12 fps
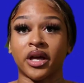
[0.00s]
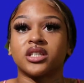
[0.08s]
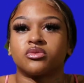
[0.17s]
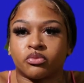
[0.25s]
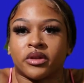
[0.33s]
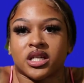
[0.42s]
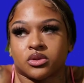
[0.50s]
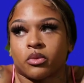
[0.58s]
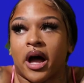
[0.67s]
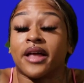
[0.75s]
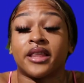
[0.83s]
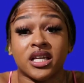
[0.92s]

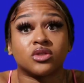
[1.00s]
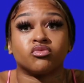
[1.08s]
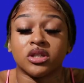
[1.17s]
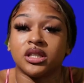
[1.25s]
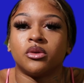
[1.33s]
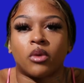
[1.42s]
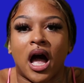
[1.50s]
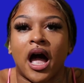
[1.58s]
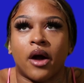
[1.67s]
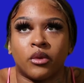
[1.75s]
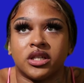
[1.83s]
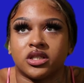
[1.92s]
That's really
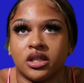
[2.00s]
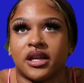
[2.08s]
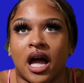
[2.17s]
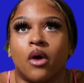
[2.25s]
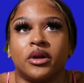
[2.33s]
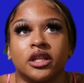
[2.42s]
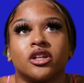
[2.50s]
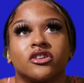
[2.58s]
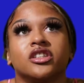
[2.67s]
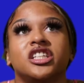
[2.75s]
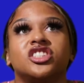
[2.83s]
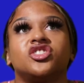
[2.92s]
why we snuck out. We
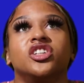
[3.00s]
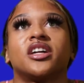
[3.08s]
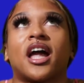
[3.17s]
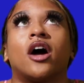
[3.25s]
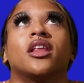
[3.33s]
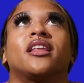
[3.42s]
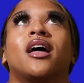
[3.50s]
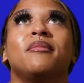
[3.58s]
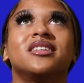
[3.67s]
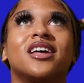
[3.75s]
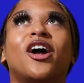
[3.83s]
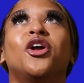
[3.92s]
literally snuck out. Like, let me
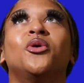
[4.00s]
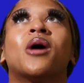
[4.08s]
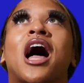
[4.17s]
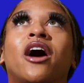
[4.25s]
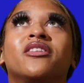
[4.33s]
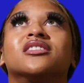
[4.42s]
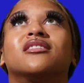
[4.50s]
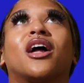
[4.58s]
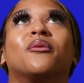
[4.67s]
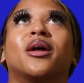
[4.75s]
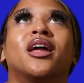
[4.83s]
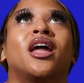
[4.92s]
tell you how this night
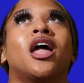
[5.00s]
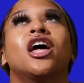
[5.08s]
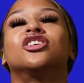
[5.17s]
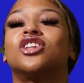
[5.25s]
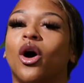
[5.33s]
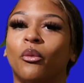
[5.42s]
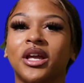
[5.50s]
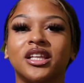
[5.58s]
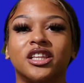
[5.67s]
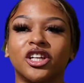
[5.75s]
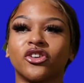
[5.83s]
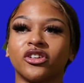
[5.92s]
went. So we
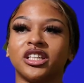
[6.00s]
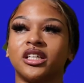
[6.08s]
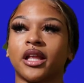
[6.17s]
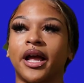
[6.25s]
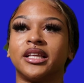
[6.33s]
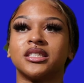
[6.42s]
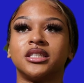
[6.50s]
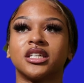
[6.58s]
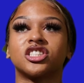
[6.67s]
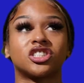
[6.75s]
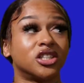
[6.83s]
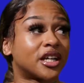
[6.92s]
literally, like, this
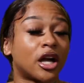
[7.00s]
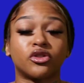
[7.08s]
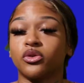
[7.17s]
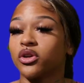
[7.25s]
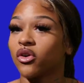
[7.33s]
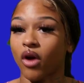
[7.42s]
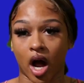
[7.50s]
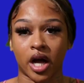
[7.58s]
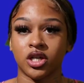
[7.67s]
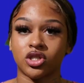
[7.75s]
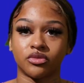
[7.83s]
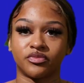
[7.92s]
nigga snuck out through the
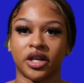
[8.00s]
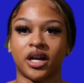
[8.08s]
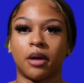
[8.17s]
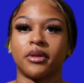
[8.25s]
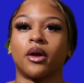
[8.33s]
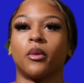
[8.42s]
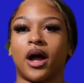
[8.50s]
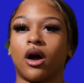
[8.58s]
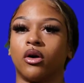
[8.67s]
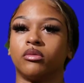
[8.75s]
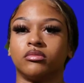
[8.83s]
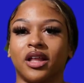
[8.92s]
garage, and I'm like, wow.